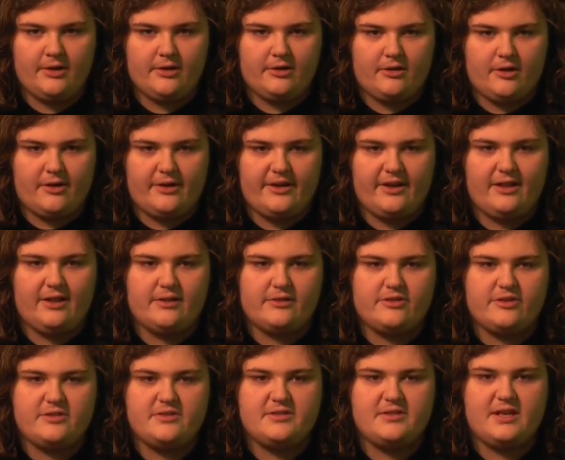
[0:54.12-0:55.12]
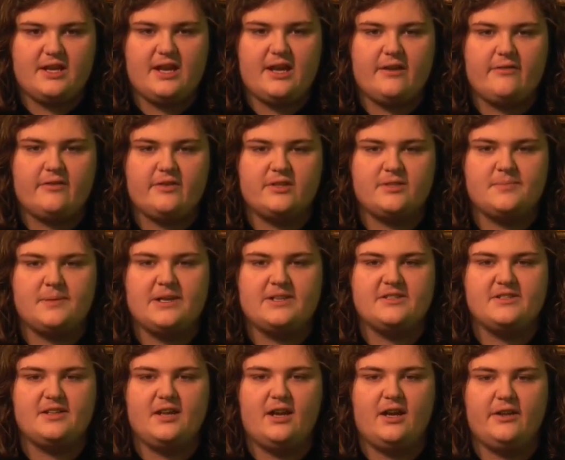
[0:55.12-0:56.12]
Cardiologists have
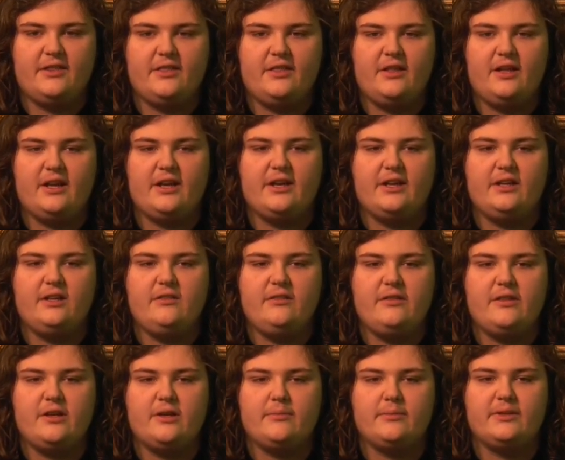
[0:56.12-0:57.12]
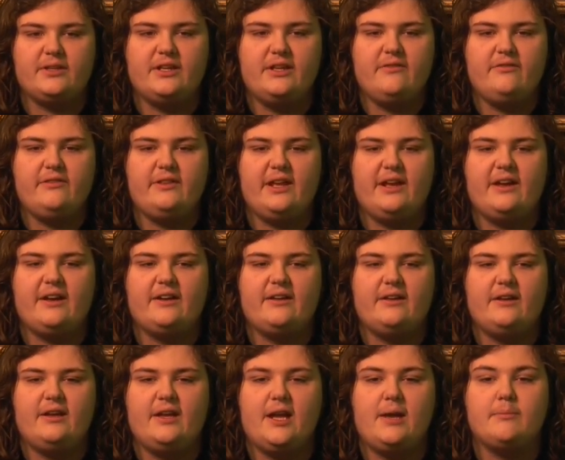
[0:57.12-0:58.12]
expressed online their belief that
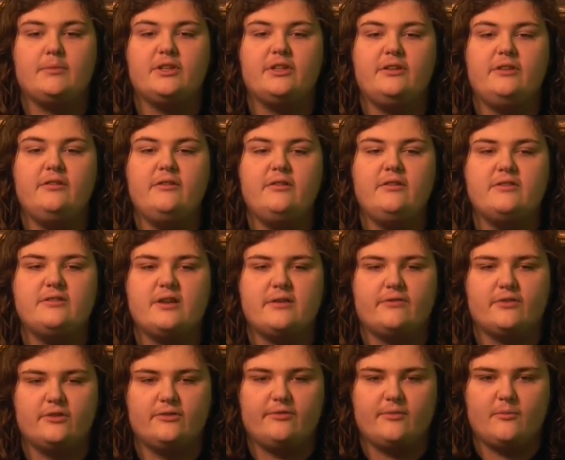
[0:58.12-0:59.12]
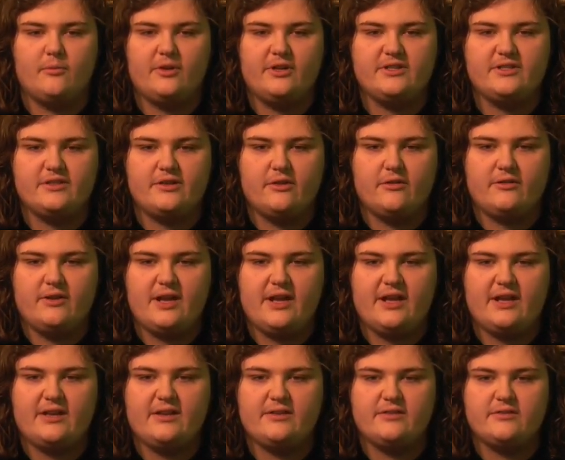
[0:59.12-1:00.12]
Hamlin suffered from what is known
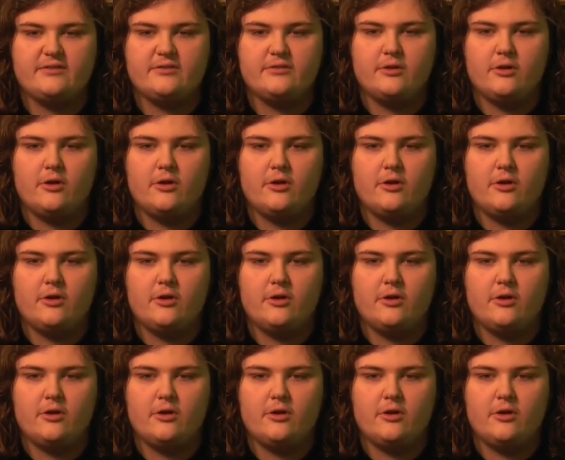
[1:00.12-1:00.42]
as